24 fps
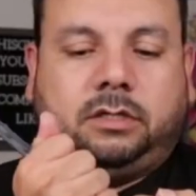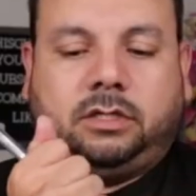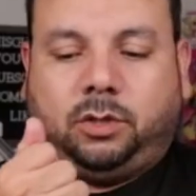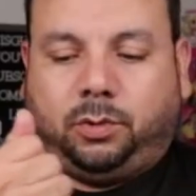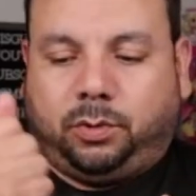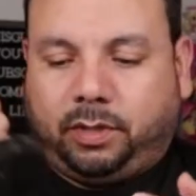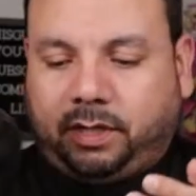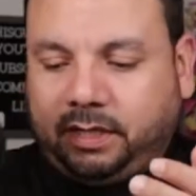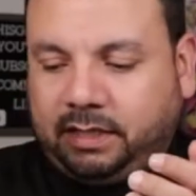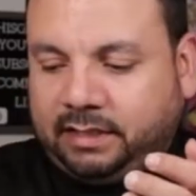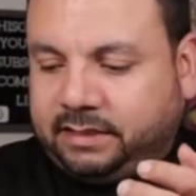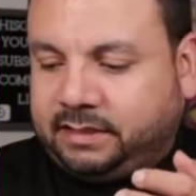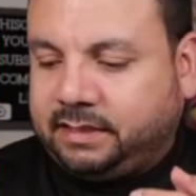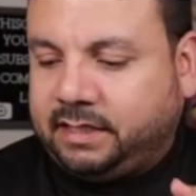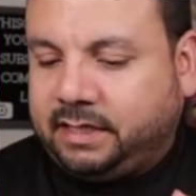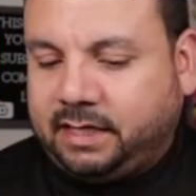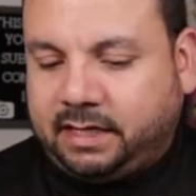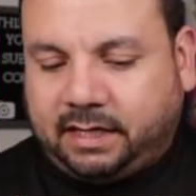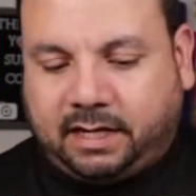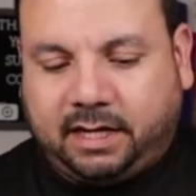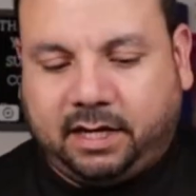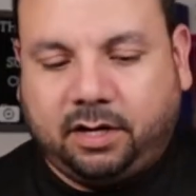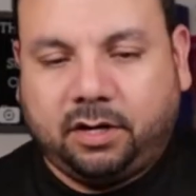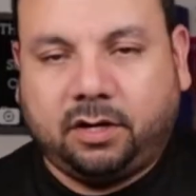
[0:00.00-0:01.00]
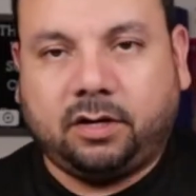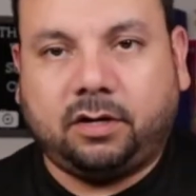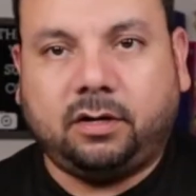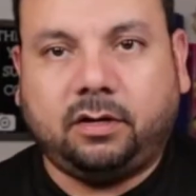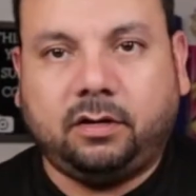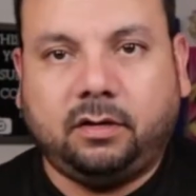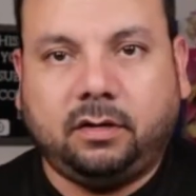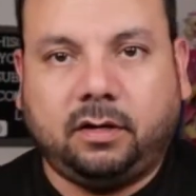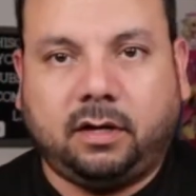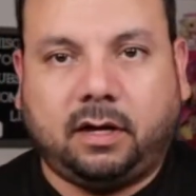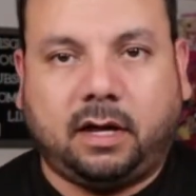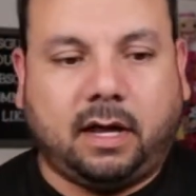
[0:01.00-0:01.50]
So we're gonna set it here
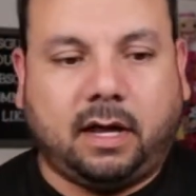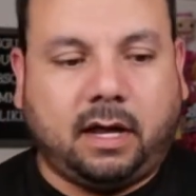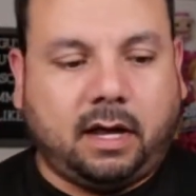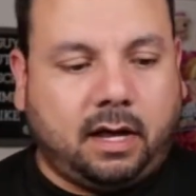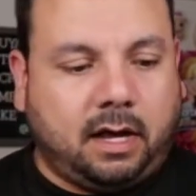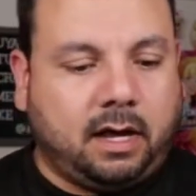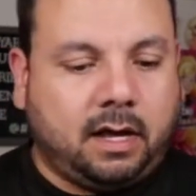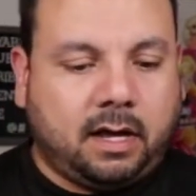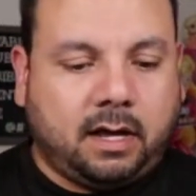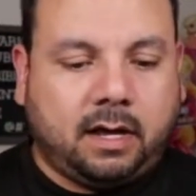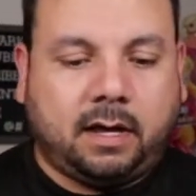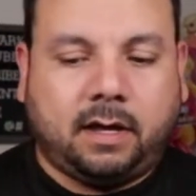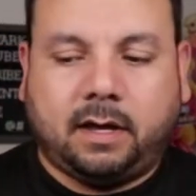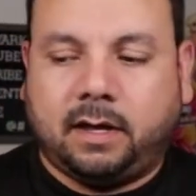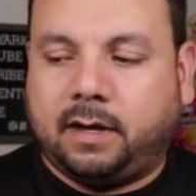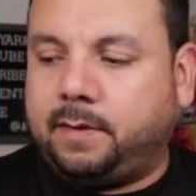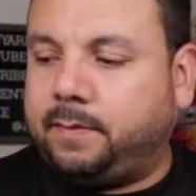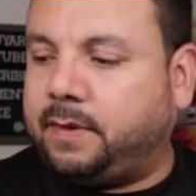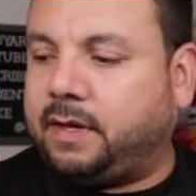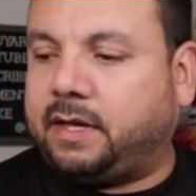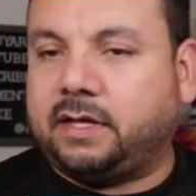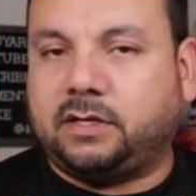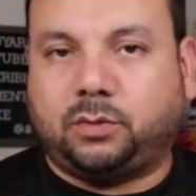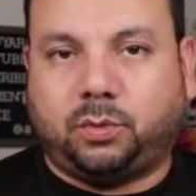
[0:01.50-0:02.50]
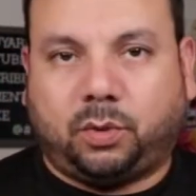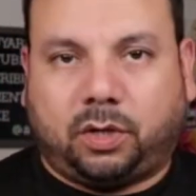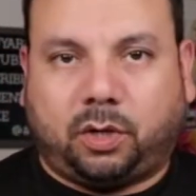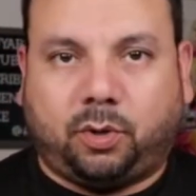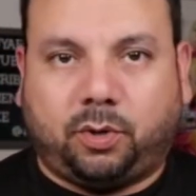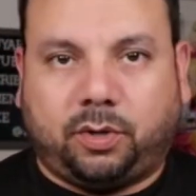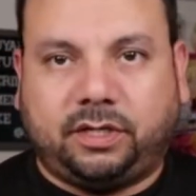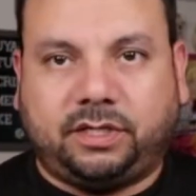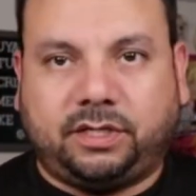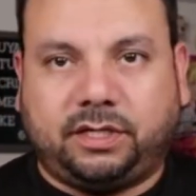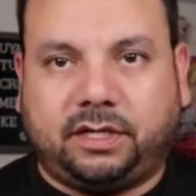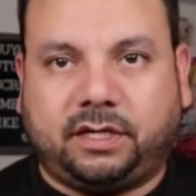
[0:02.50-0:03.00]
because we're
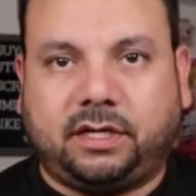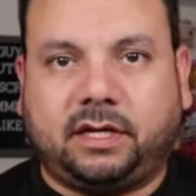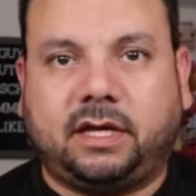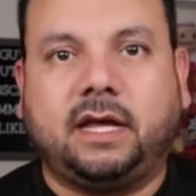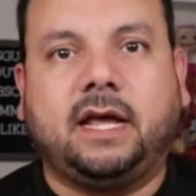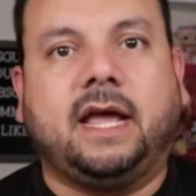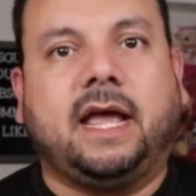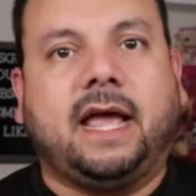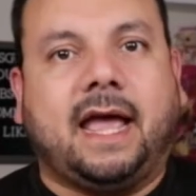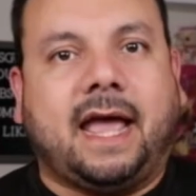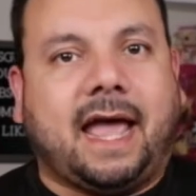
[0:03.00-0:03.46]
going to